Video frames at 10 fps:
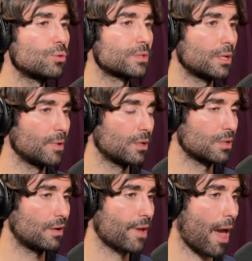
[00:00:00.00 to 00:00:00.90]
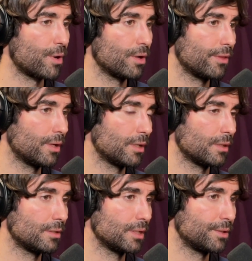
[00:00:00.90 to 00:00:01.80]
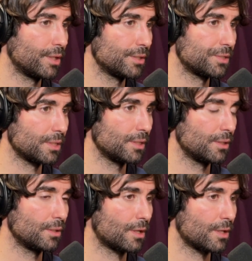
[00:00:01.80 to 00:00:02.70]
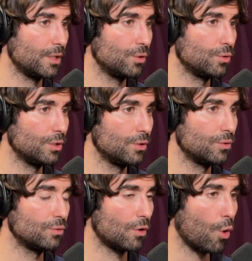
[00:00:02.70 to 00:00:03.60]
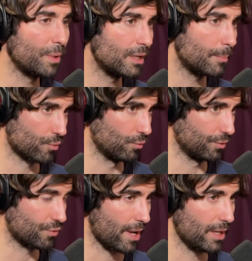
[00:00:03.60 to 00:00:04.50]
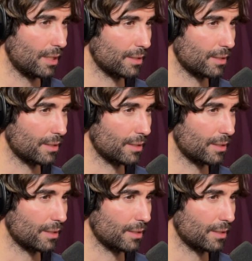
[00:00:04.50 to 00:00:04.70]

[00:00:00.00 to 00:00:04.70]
were telling me also off camera that there are new opening up rules, right?